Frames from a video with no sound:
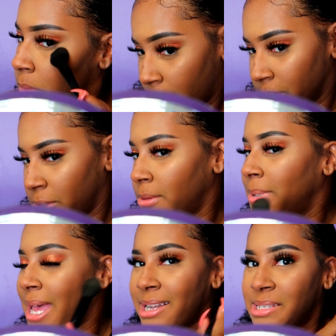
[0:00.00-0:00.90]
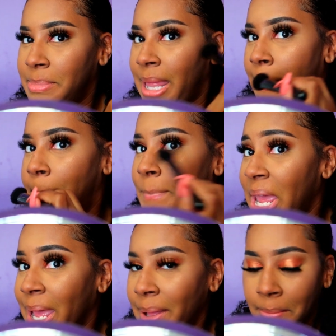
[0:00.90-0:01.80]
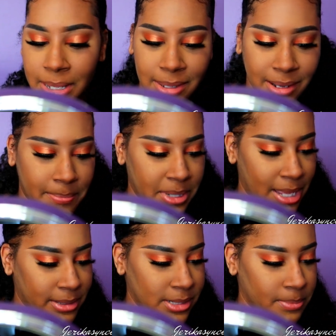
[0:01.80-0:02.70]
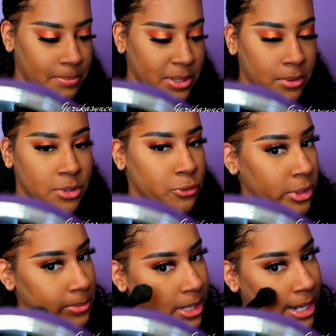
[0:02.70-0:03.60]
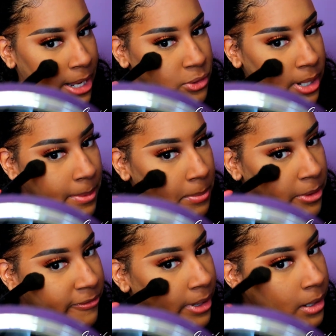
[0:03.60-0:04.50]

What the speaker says: Because normally I just be like bam, and then it'd be like this big old strip that I gotta try and buff